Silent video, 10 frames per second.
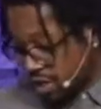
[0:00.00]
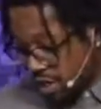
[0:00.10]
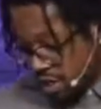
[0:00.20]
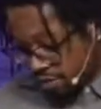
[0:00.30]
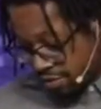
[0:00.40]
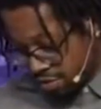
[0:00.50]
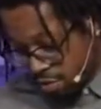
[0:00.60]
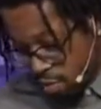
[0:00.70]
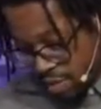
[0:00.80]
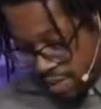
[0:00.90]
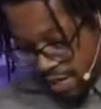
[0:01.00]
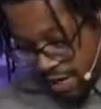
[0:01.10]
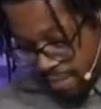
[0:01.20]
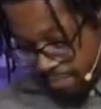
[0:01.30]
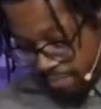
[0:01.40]
to us one
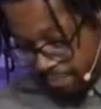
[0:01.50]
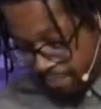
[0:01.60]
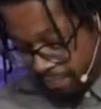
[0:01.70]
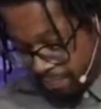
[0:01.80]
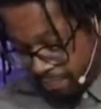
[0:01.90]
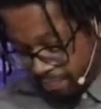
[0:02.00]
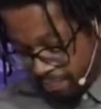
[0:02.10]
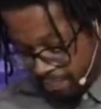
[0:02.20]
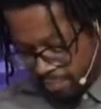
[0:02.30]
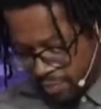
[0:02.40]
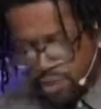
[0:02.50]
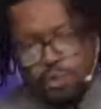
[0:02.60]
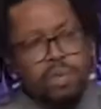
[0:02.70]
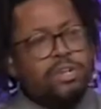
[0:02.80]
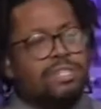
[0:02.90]
day. So,
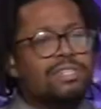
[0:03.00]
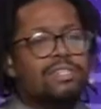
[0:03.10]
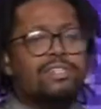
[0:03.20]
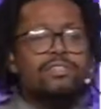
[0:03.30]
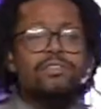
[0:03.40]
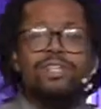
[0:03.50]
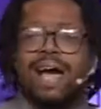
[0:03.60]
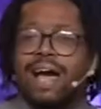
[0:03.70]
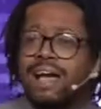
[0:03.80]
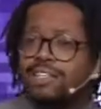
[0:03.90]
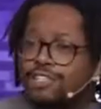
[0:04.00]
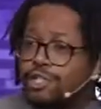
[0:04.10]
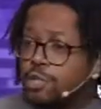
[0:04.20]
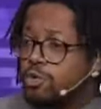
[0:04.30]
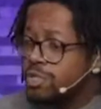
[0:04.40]
brothers and sisters, as
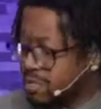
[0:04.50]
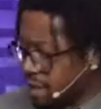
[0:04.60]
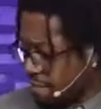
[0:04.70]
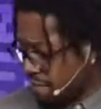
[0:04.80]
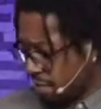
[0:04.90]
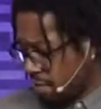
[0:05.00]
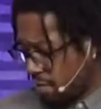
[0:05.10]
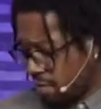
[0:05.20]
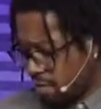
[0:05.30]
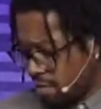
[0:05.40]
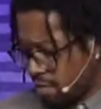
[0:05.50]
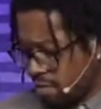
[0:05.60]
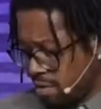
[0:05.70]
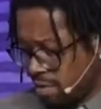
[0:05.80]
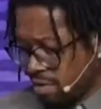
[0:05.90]
you suffer,
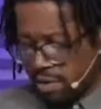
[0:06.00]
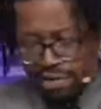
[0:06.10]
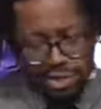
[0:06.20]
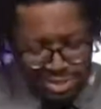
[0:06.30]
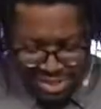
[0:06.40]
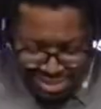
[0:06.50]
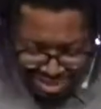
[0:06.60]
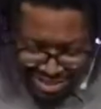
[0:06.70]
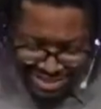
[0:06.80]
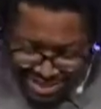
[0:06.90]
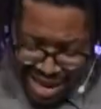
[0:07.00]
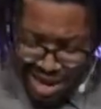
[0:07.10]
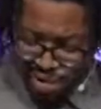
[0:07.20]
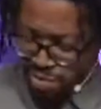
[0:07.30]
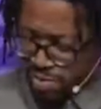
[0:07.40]
don't just look
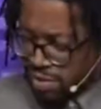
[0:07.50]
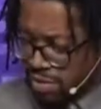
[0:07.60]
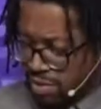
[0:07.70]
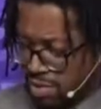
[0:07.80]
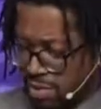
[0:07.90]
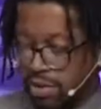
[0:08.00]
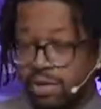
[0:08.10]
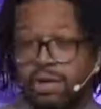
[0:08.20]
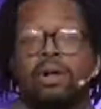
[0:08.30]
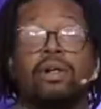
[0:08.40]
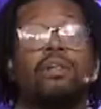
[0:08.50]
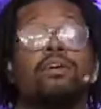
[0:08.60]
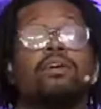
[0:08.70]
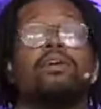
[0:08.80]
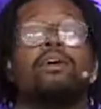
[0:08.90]
down,
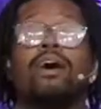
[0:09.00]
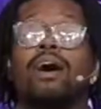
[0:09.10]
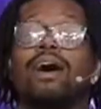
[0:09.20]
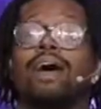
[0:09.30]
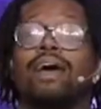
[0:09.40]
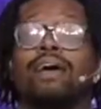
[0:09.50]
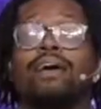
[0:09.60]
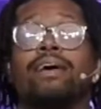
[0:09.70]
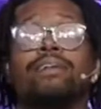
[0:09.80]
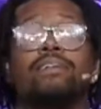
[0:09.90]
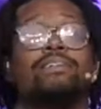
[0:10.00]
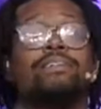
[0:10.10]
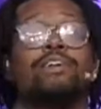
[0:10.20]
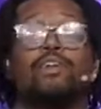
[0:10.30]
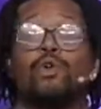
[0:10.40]
look ahead to
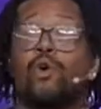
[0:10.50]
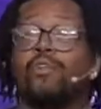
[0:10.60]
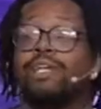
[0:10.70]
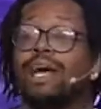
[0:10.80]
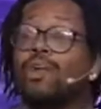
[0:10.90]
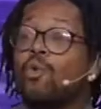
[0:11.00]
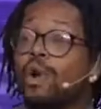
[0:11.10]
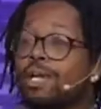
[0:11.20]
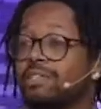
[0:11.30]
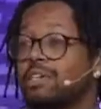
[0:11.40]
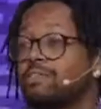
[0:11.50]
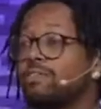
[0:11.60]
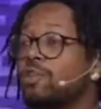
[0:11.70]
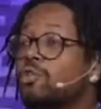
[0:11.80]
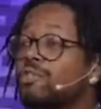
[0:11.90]
the glory that awaits us
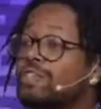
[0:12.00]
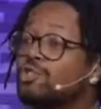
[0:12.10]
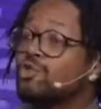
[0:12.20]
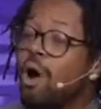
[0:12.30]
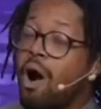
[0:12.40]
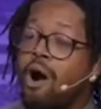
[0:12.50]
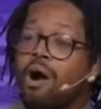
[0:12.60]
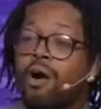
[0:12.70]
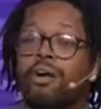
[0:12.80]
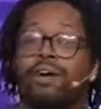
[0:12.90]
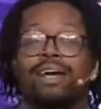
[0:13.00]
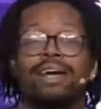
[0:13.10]
for those of us who are